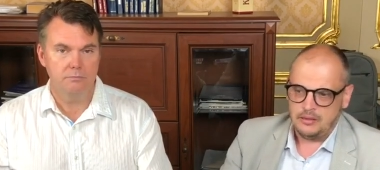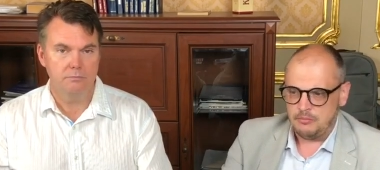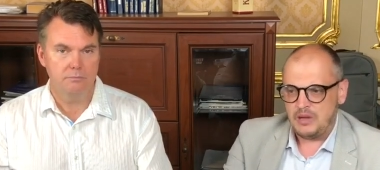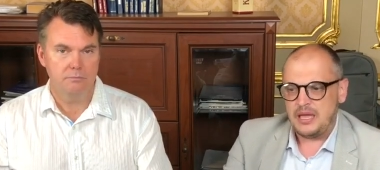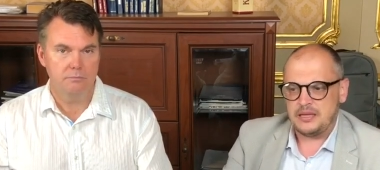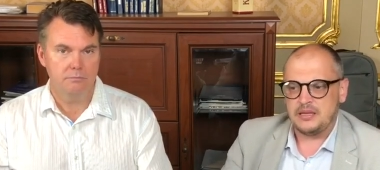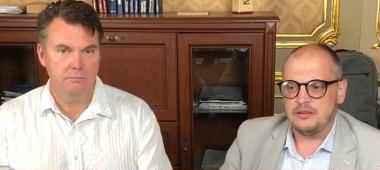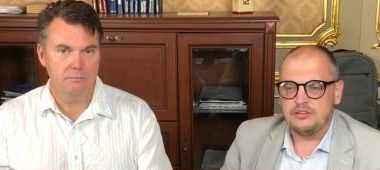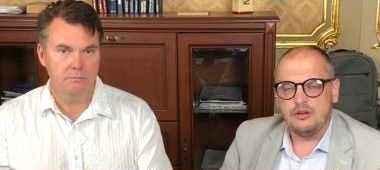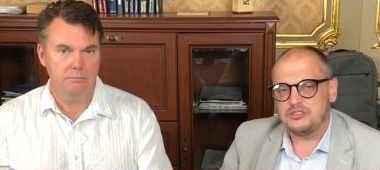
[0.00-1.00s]
Speaker 1: make
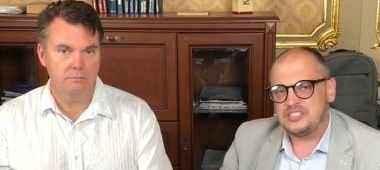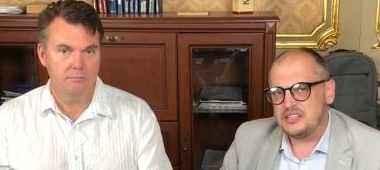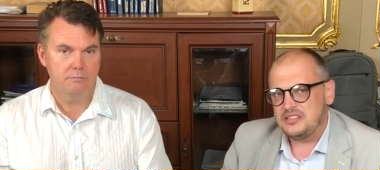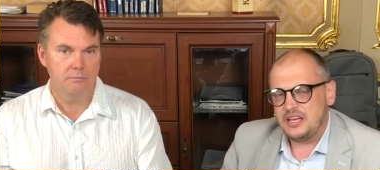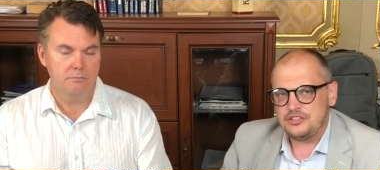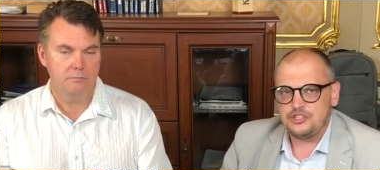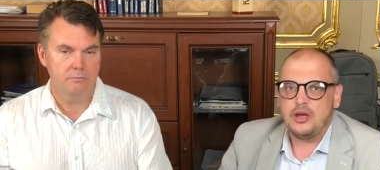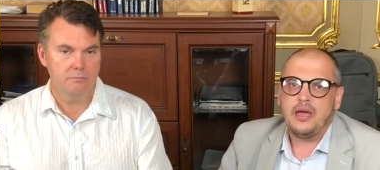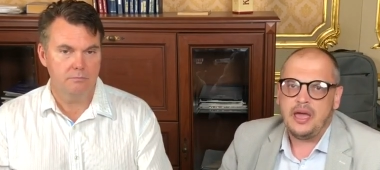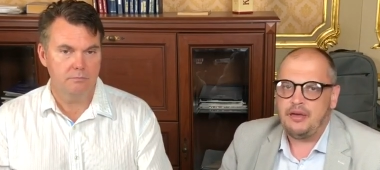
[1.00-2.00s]
your
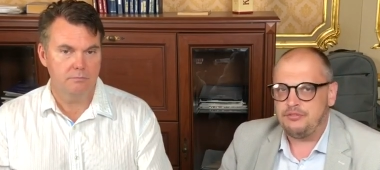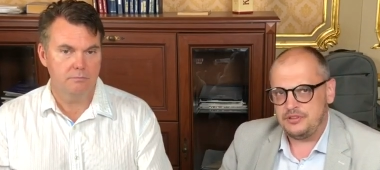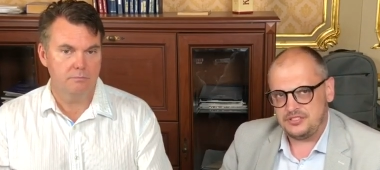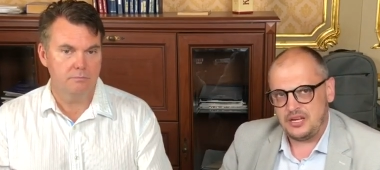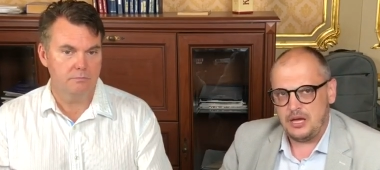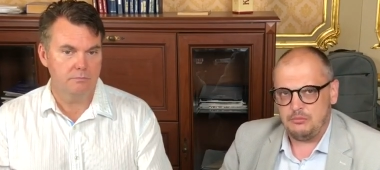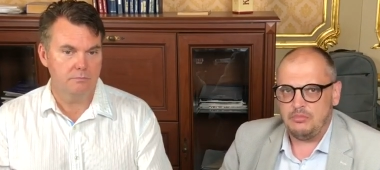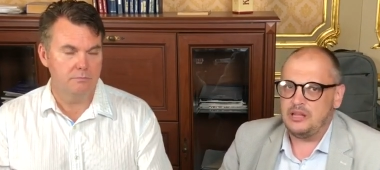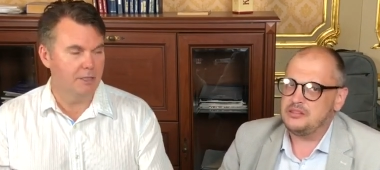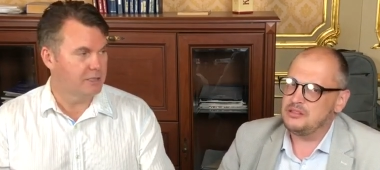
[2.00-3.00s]
signature every time.
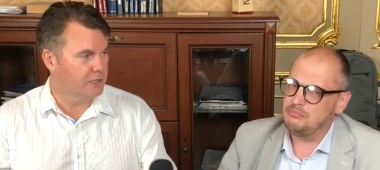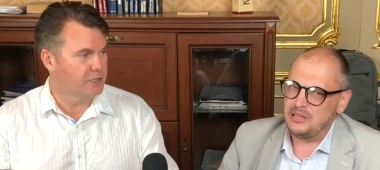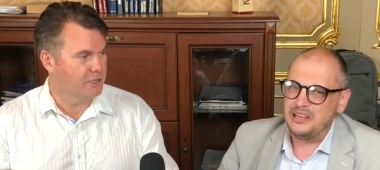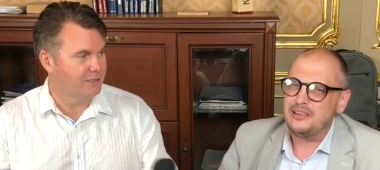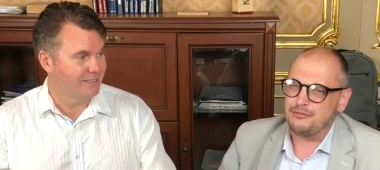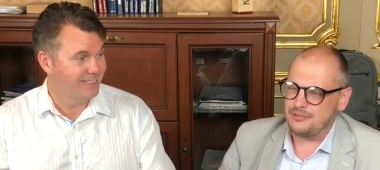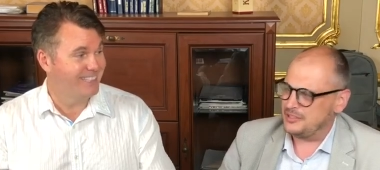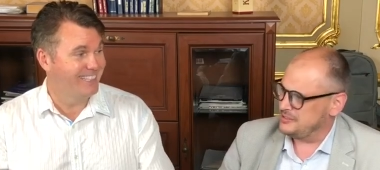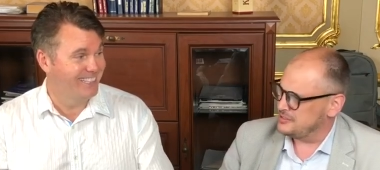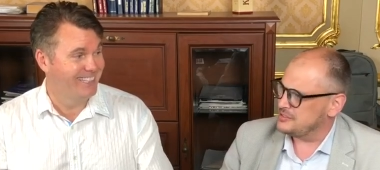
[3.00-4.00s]
But, but it's, believe
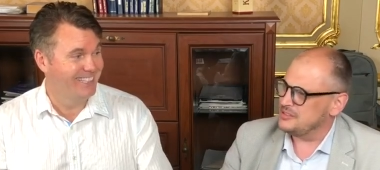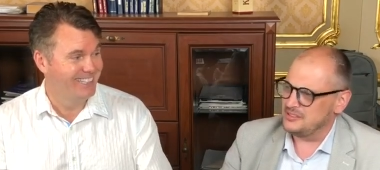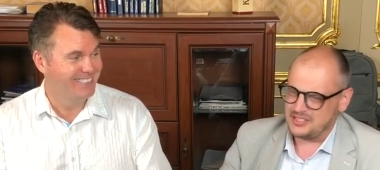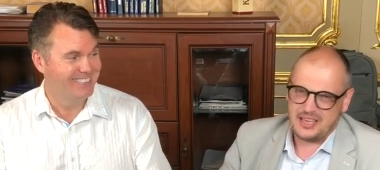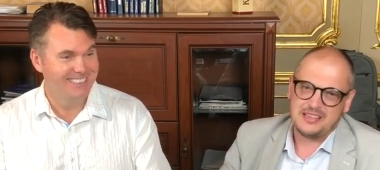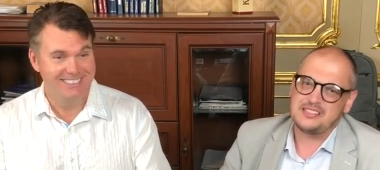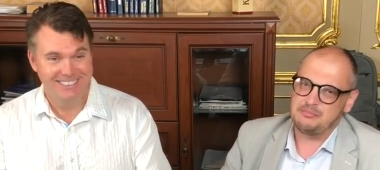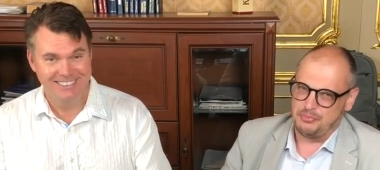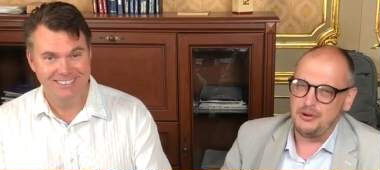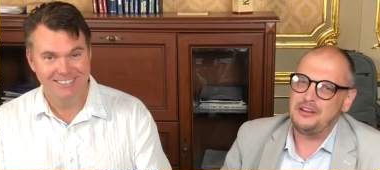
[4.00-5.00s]
it's, it takes
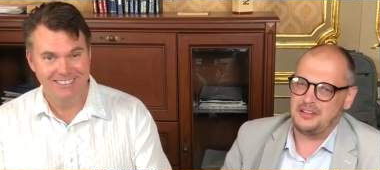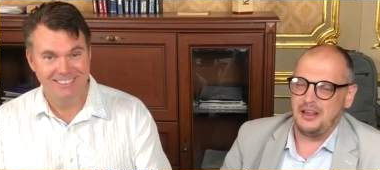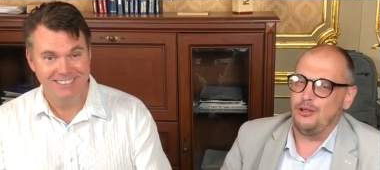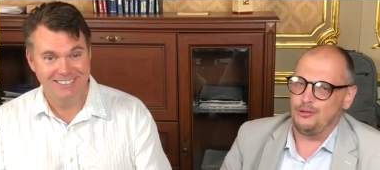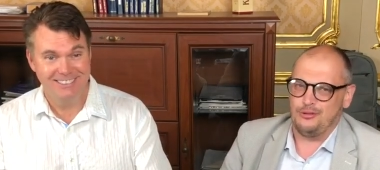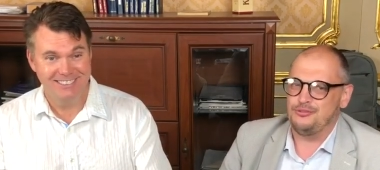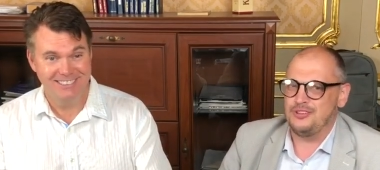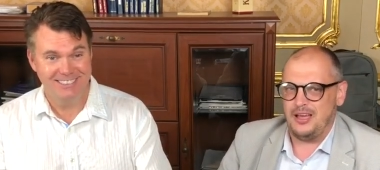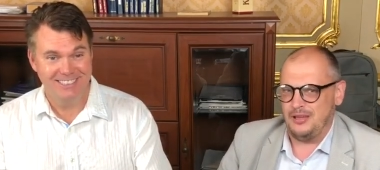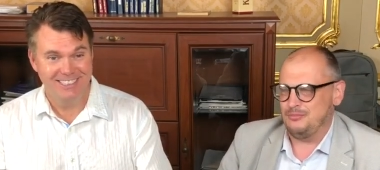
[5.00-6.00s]
pretty a lot of
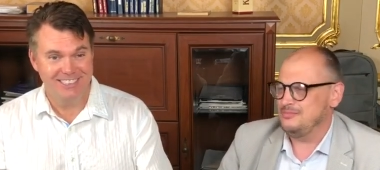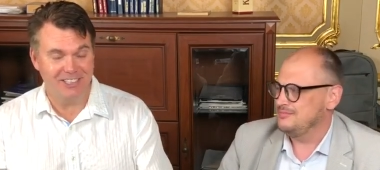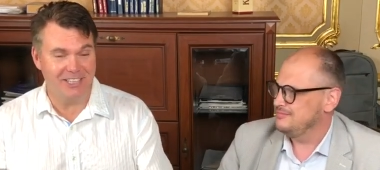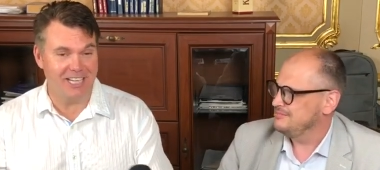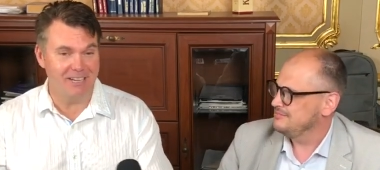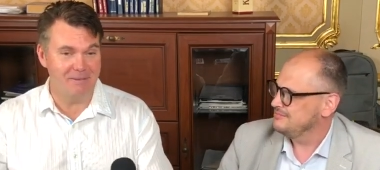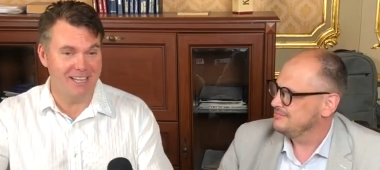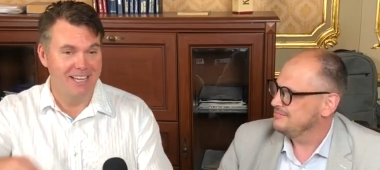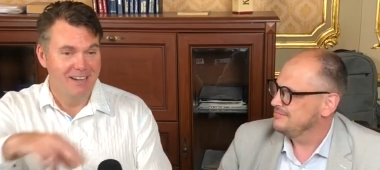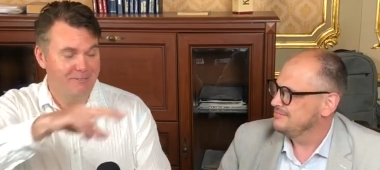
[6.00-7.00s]
time.
Speaker 2: So they're going to
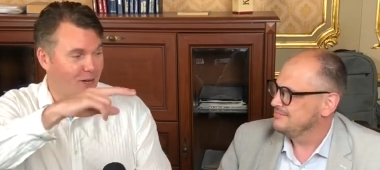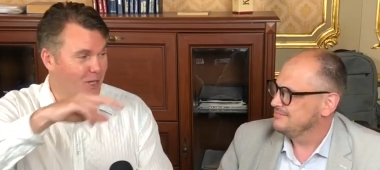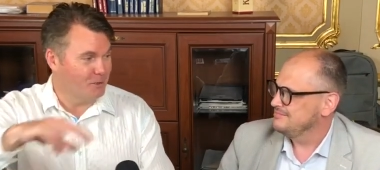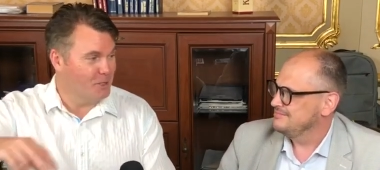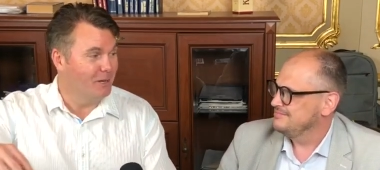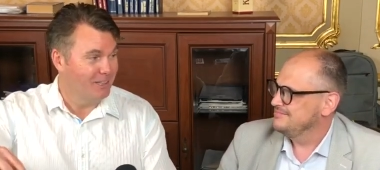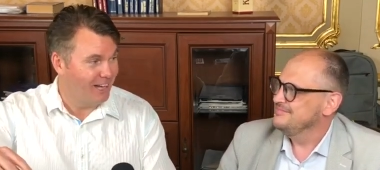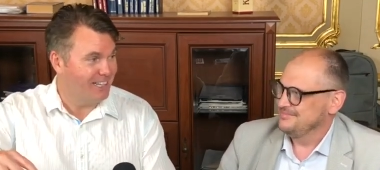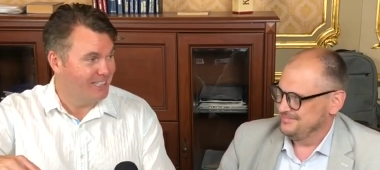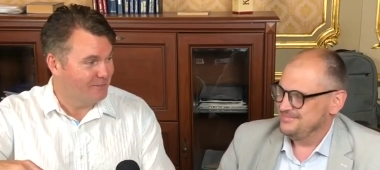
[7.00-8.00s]
be following you a
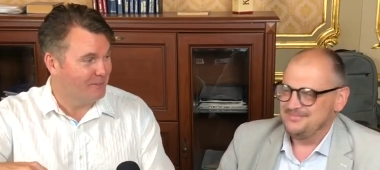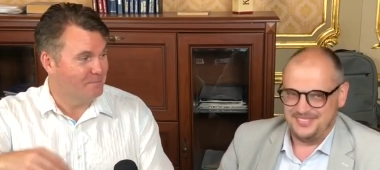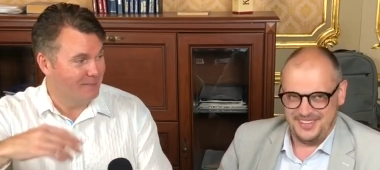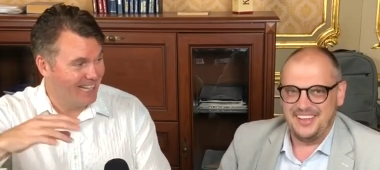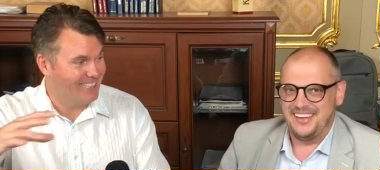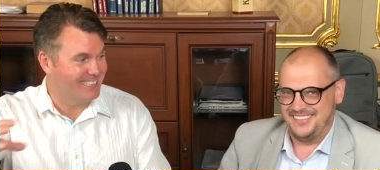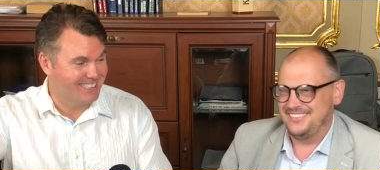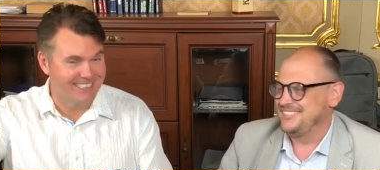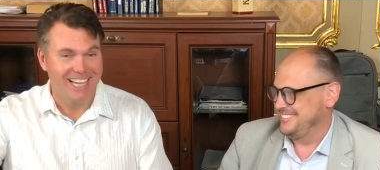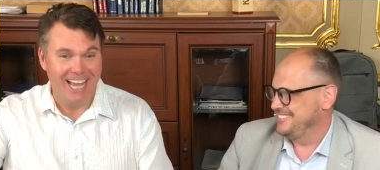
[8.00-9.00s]
lot of different yeah.
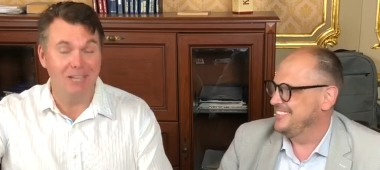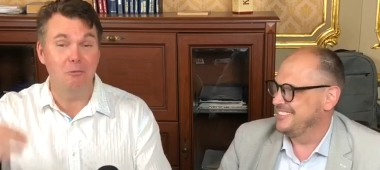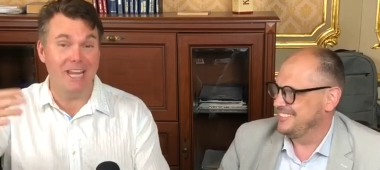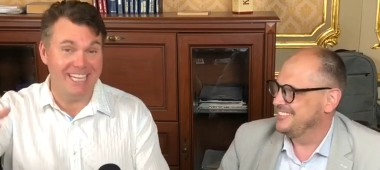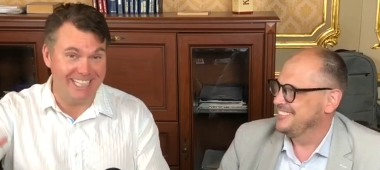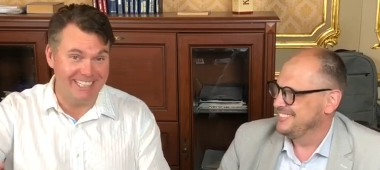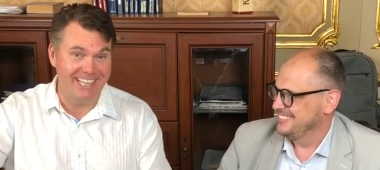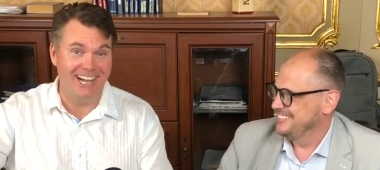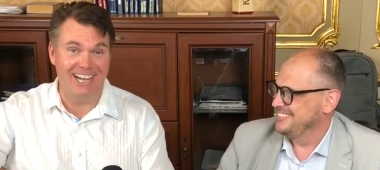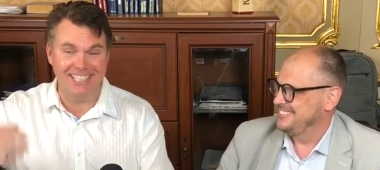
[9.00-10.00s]
places and waiting in
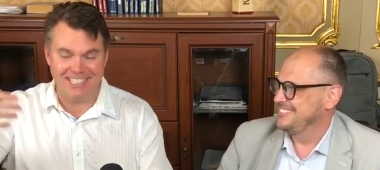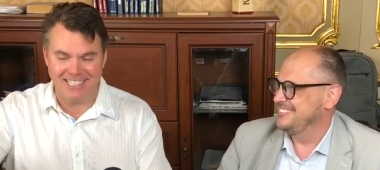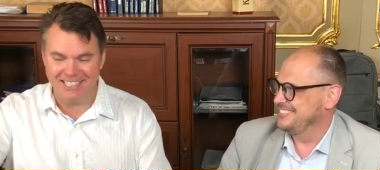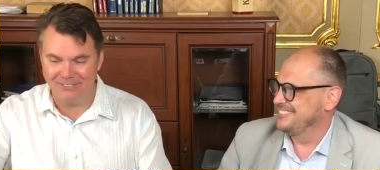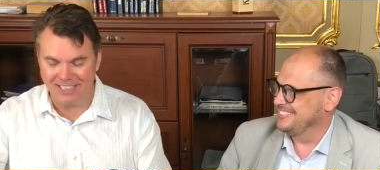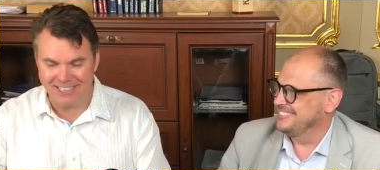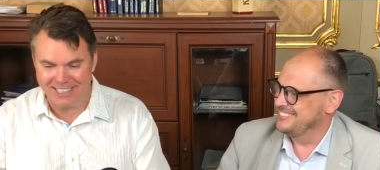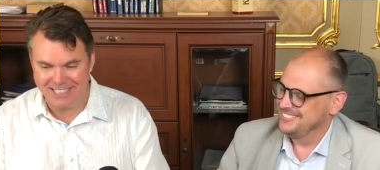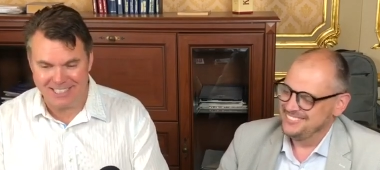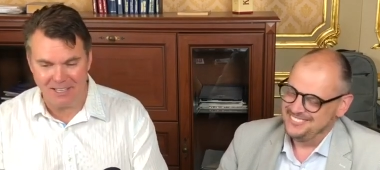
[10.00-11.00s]
lines and stuff like
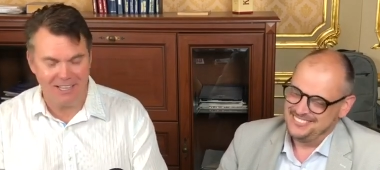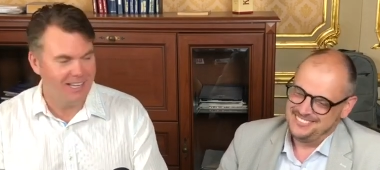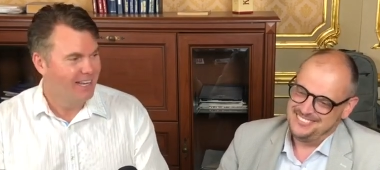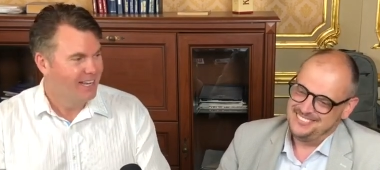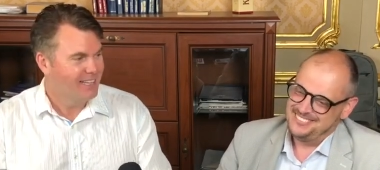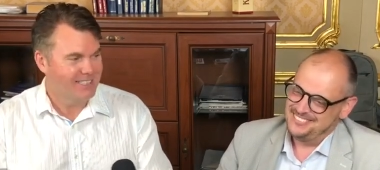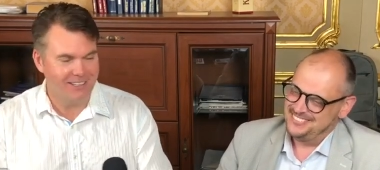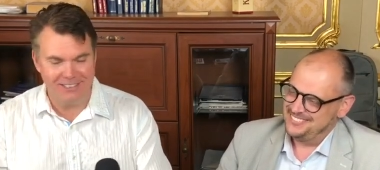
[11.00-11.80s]
this. It's a, so